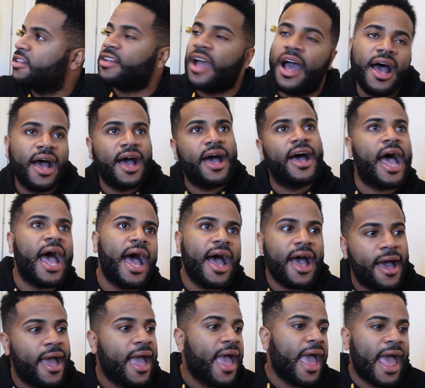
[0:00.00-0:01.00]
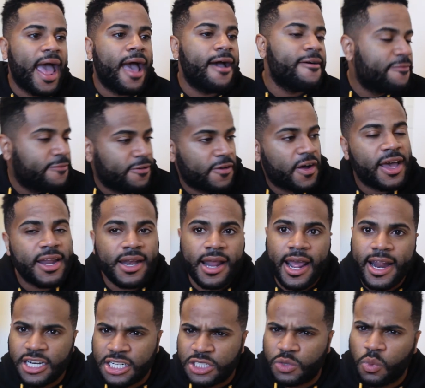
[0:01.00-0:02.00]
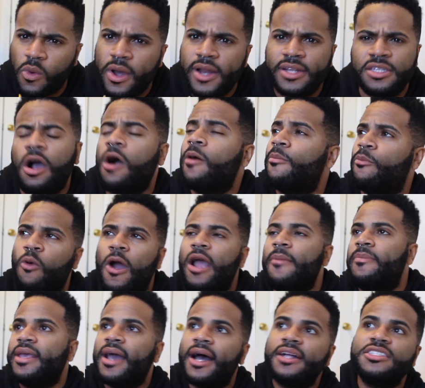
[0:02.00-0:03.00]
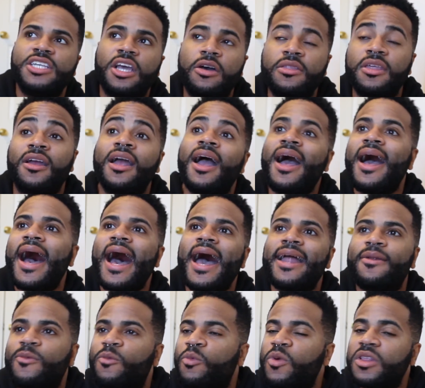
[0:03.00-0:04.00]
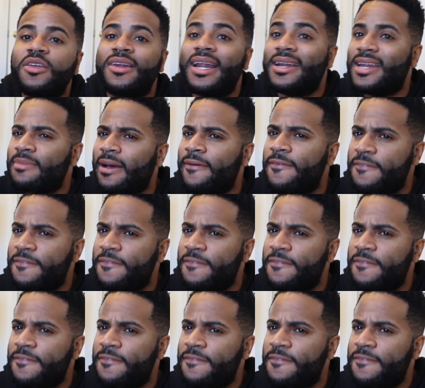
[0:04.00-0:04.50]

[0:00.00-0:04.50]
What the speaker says: have fun and just want to, bright Beyonce on there, I went there and I did my